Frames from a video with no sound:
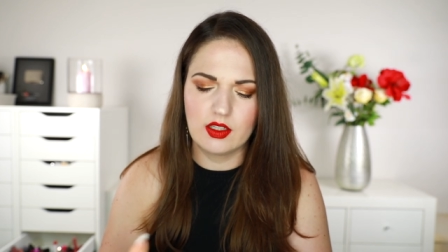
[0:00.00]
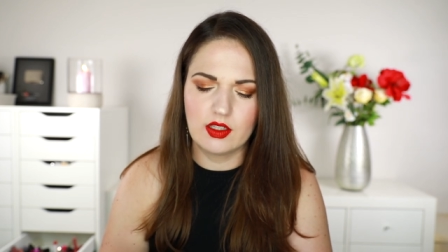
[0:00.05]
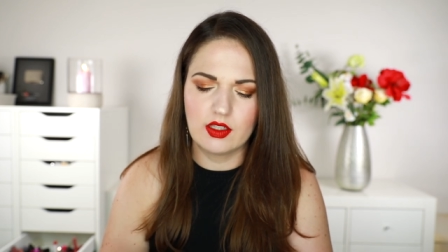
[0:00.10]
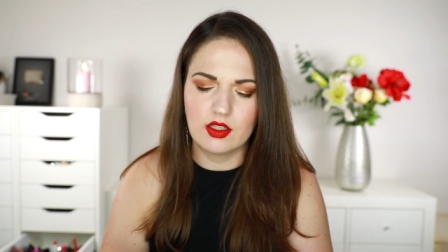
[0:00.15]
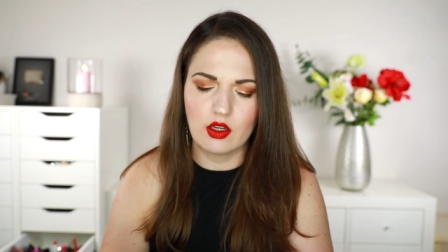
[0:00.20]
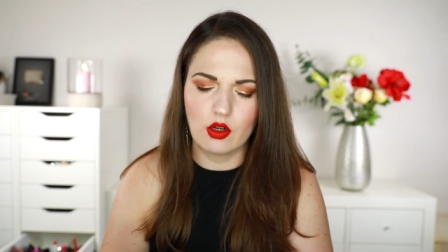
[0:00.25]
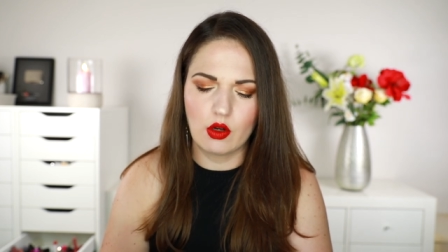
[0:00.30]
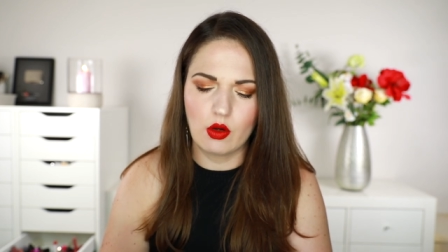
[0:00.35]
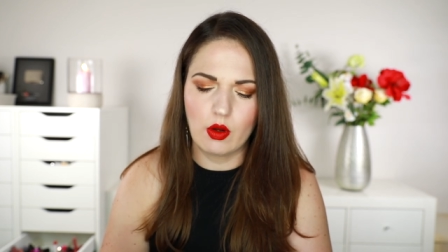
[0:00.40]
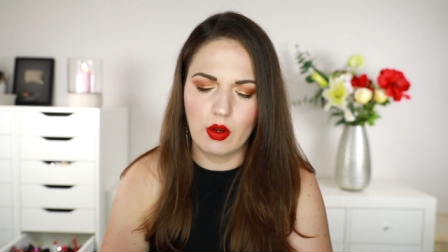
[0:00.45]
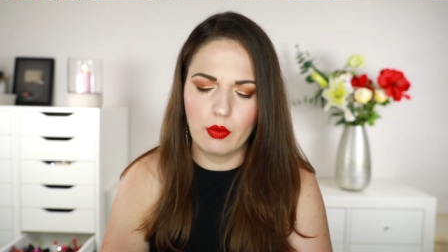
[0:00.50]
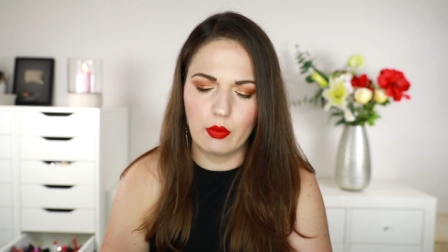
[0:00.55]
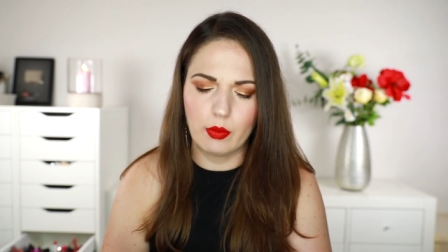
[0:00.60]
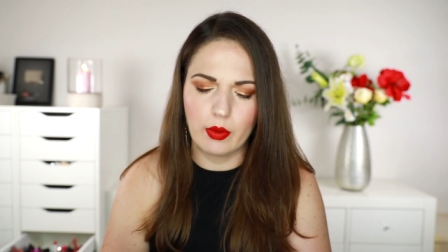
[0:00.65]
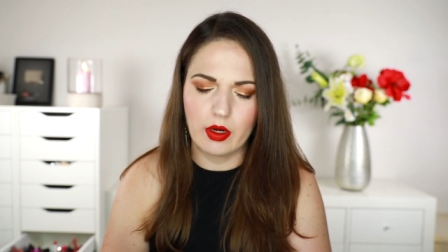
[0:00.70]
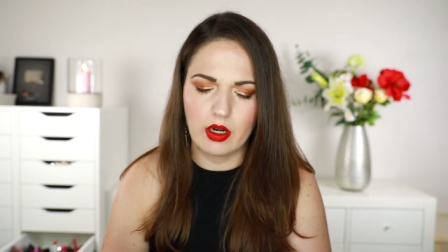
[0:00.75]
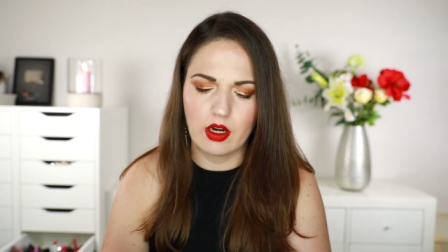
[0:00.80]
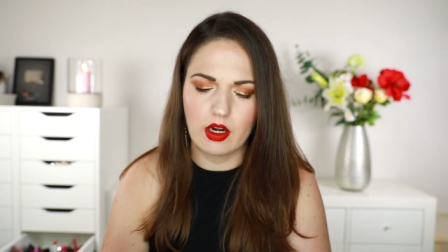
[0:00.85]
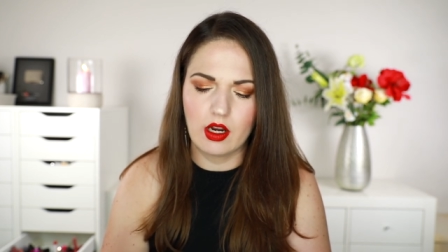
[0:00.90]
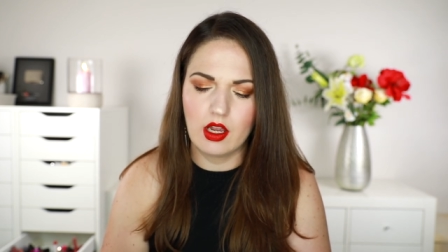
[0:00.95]
So I would
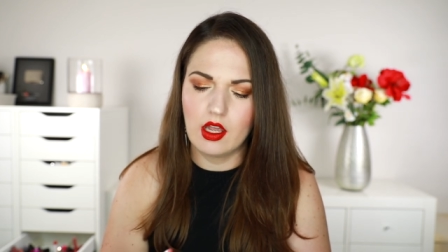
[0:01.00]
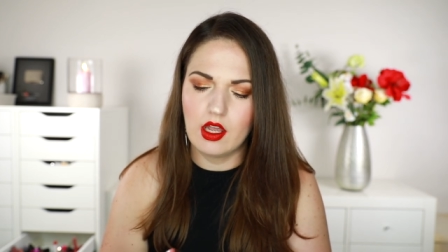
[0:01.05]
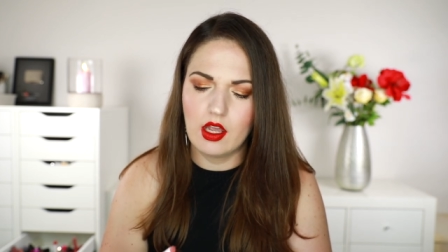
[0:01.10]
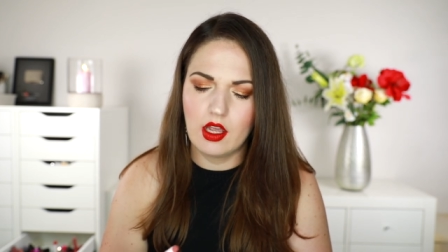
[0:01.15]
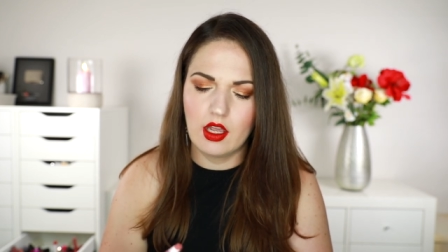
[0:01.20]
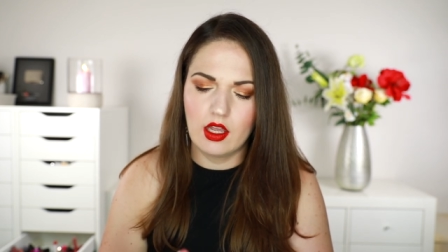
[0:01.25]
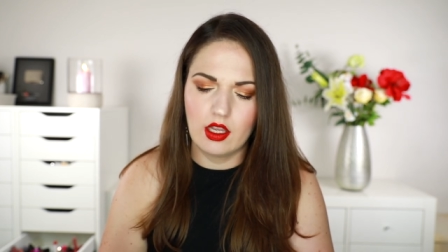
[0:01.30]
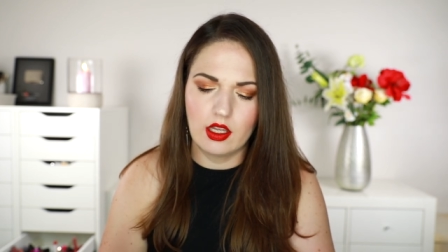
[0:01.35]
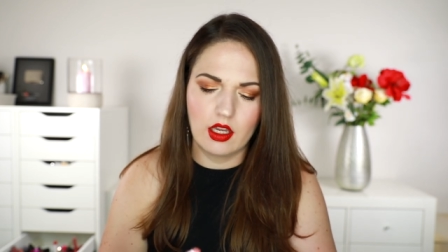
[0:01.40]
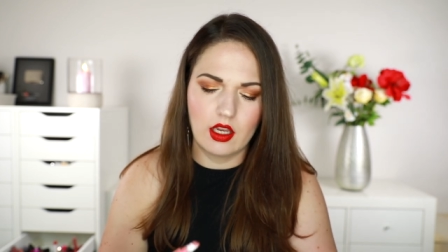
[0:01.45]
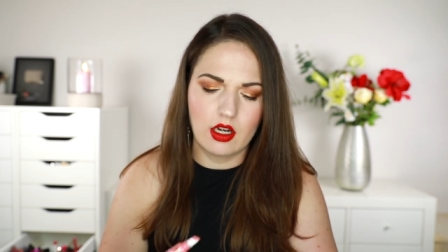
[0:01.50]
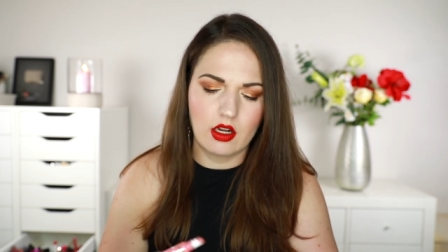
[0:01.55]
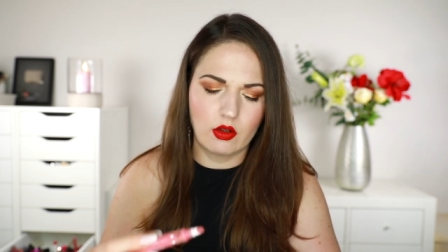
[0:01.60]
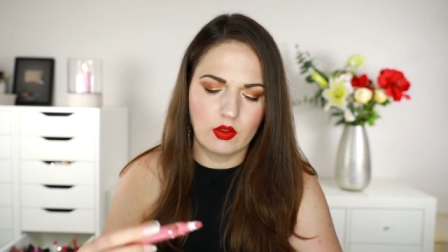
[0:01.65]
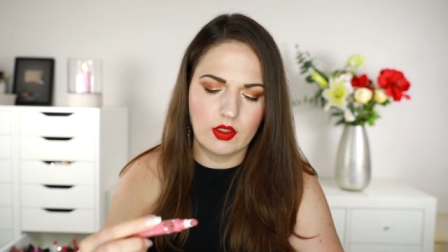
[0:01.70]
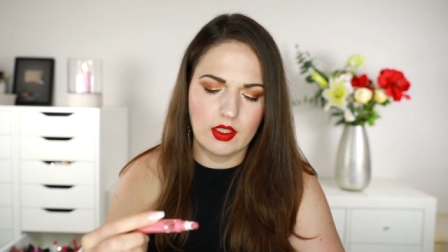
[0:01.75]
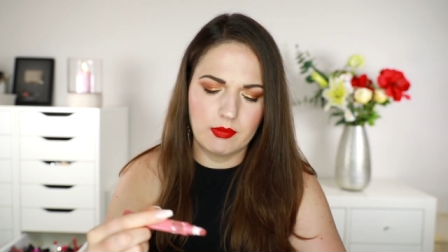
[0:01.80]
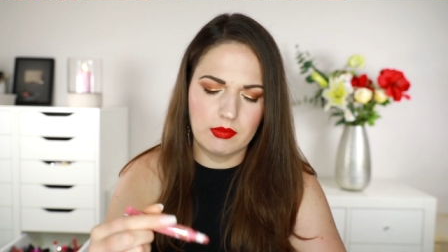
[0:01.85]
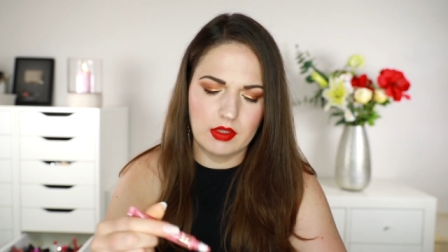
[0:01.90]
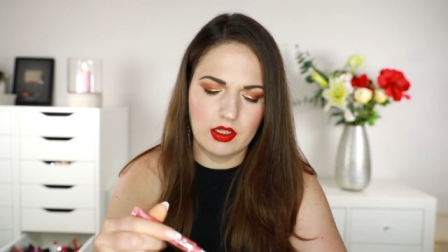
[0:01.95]
wear, you
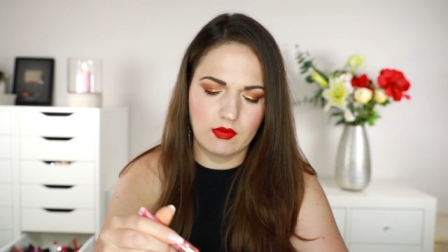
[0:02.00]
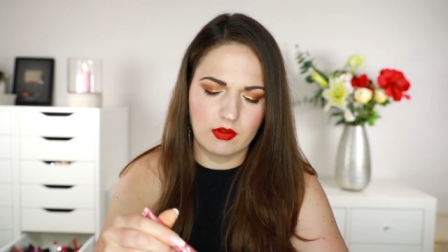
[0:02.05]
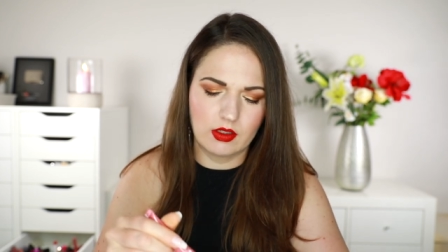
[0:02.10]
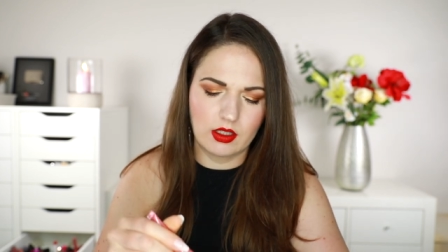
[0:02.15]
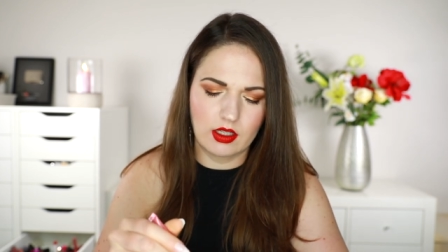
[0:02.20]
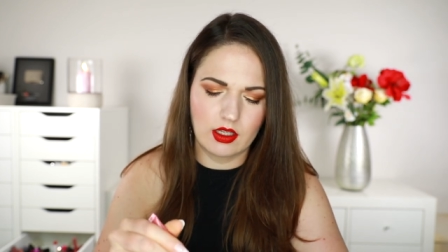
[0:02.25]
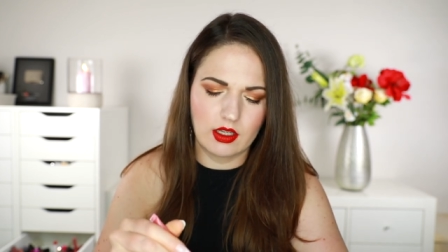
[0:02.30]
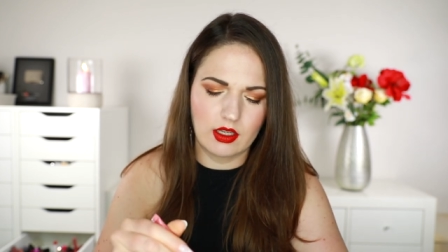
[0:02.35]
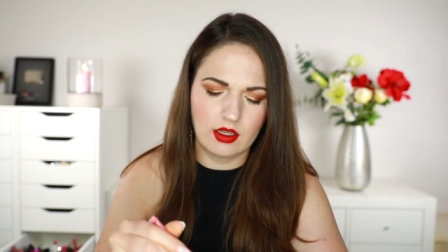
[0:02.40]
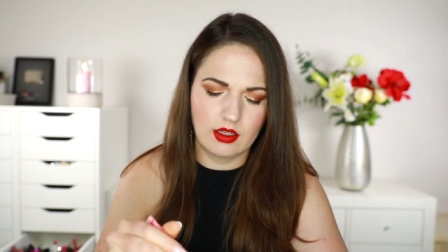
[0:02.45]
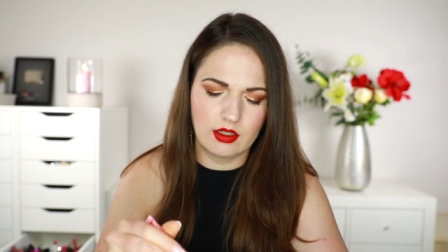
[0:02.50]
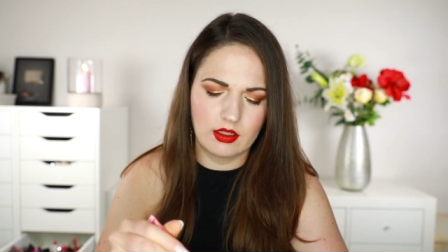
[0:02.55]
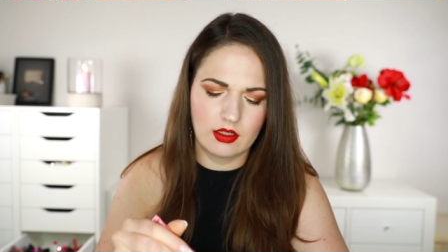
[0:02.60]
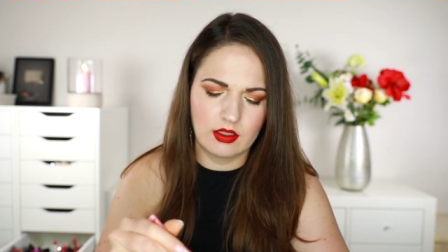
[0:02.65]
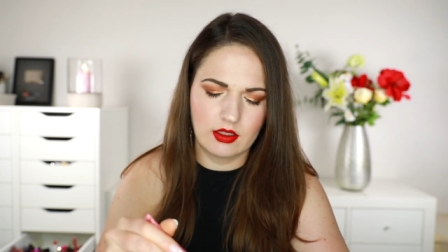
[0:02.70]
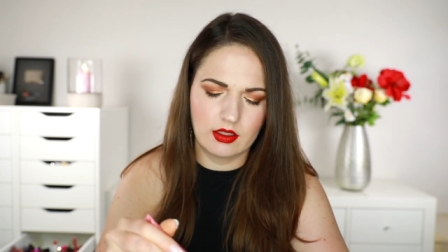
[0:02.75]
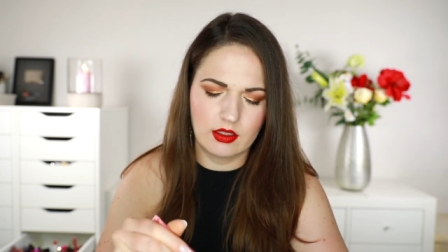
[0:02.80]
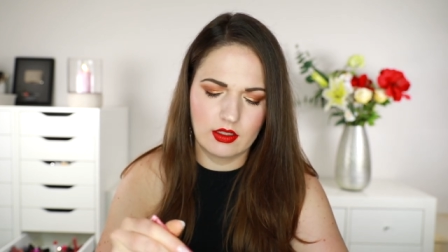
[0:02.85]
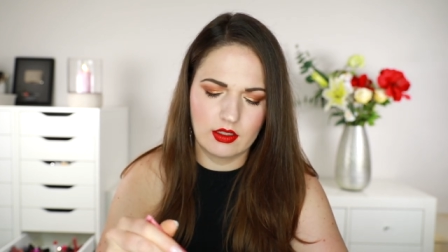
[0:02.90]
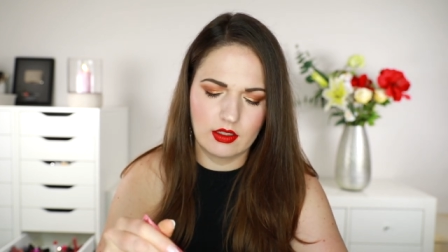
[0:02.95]
know, something really,
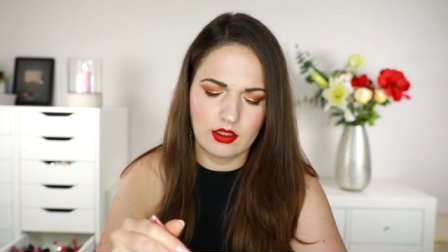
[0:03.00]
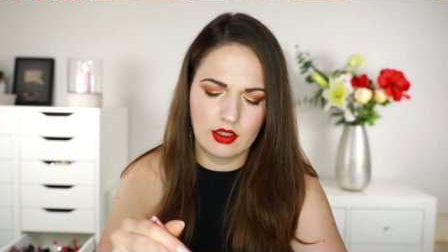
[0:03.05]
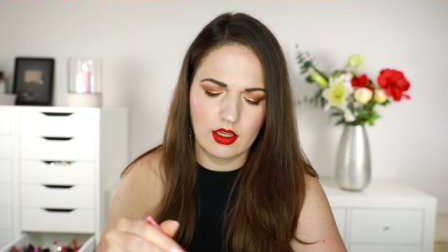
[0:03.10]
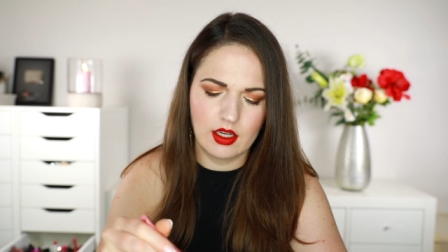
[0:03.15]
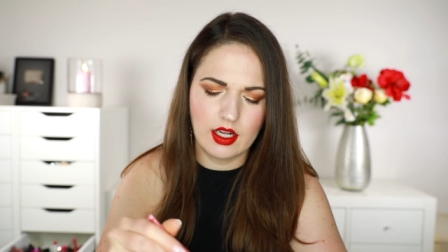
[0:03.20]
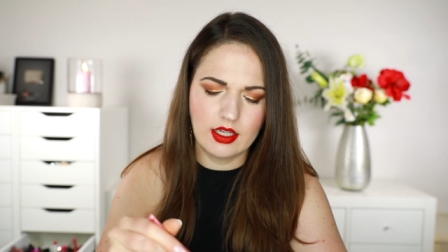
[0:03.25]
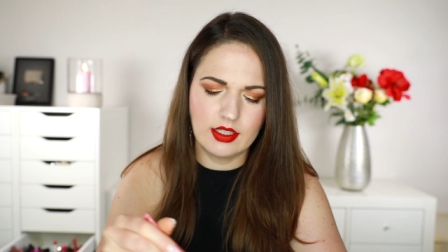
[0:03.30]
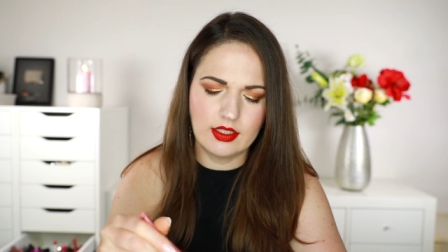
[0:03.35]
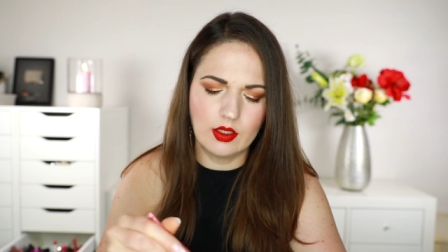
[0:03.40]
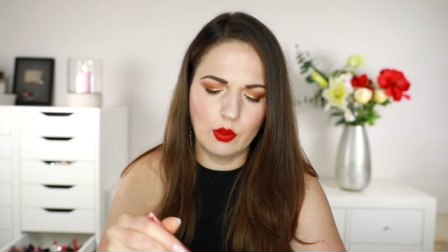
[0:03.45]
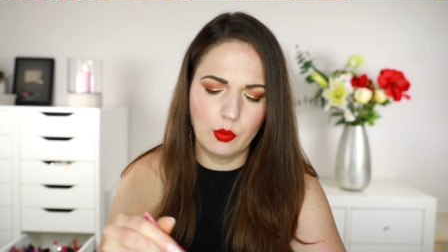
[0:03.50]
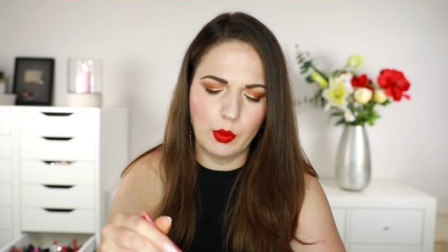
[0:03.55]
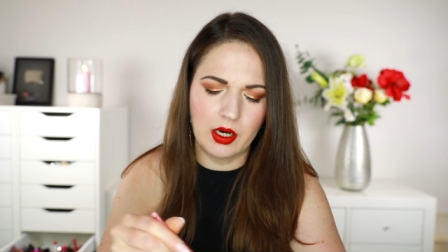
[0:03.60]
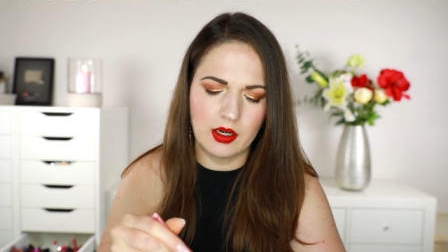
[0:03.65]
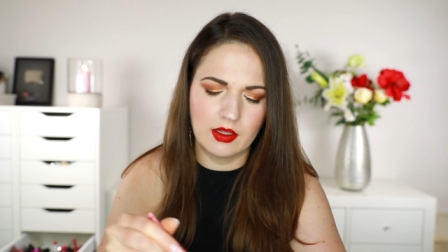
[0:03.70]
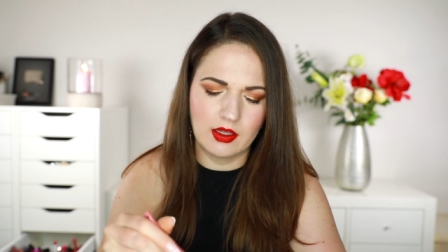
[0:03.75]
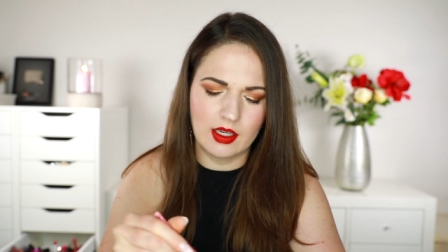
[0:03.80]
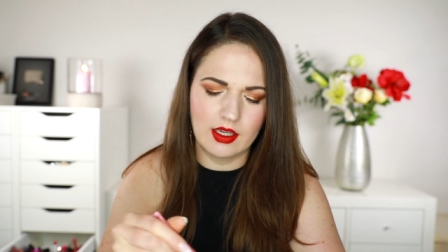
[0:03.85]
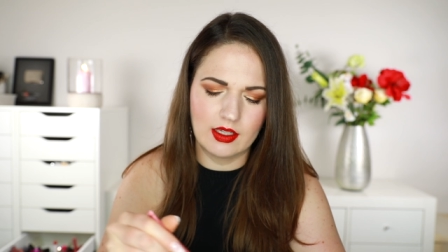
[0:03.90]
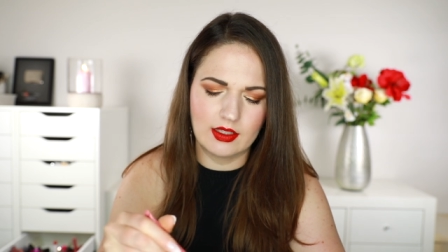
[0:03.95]
and I still
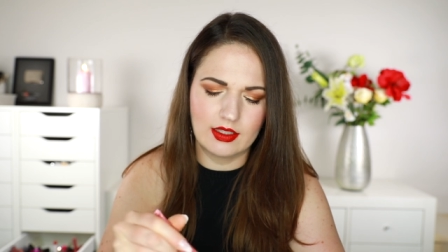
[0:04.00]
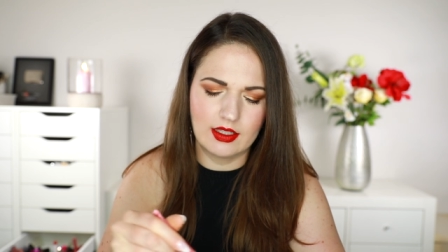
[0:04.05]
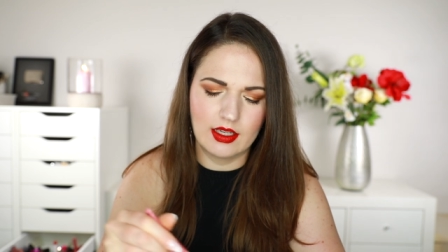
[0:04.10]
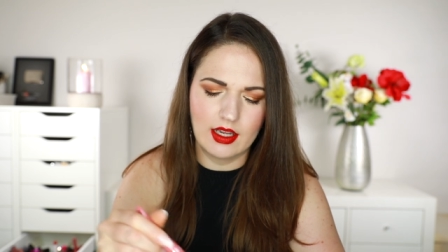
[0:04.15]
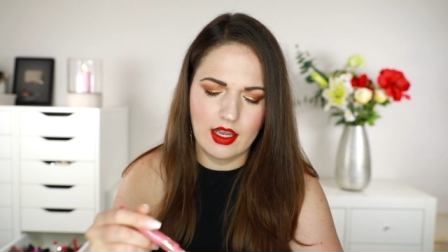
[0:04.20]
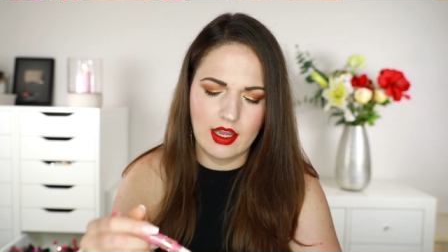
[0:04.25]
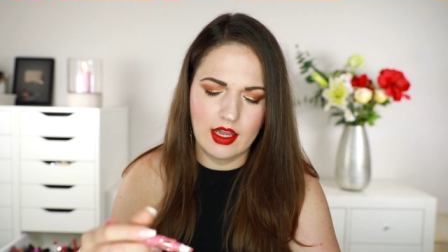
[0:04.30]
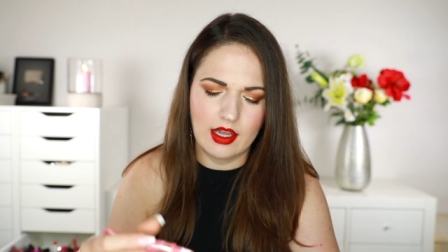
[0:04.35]
wear these.